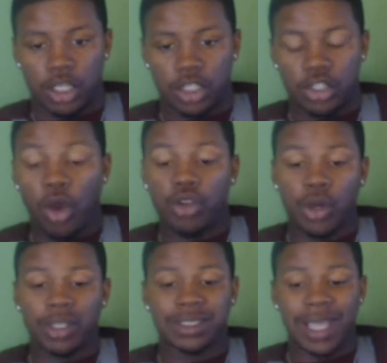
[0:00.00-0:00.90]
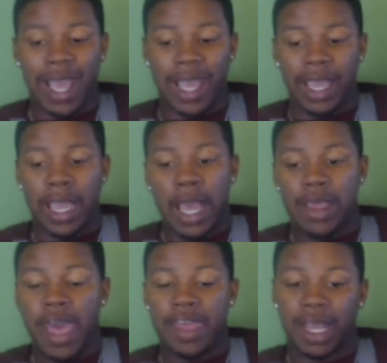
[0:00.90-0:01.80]
So you're saying
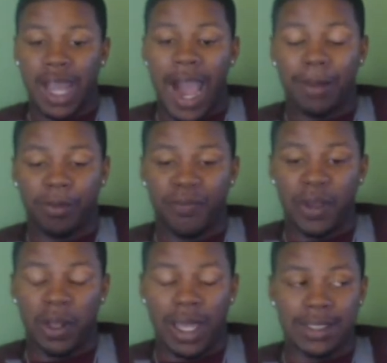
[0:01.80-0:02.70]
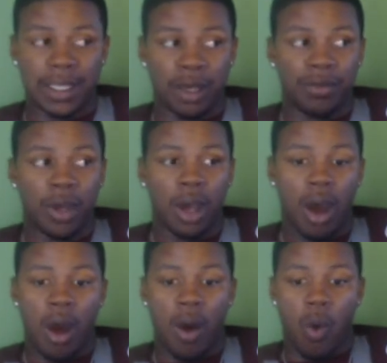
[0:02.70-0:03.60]
that the cops feel as if,
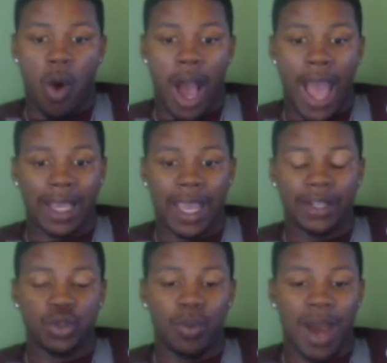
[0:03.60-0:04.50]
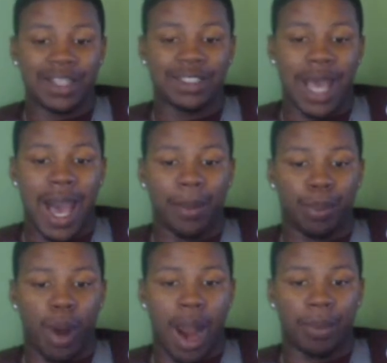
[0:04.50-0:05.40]
oh, well, I can't do my
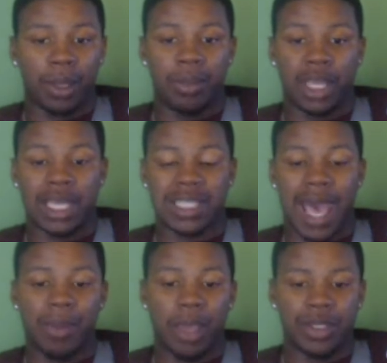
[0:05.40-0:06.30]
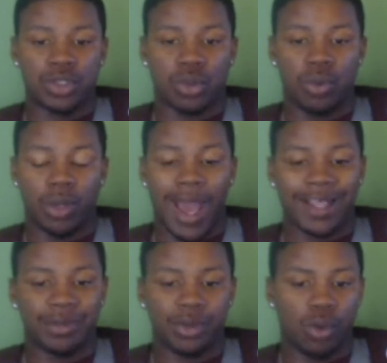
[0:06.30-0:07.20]
job properly because I may be
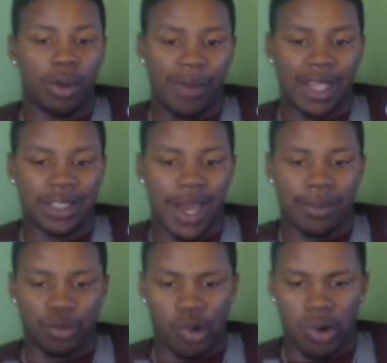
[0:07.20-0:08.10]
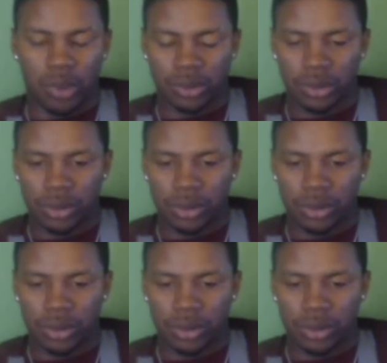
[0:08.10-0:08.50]
scrutinized for doing my job wrong.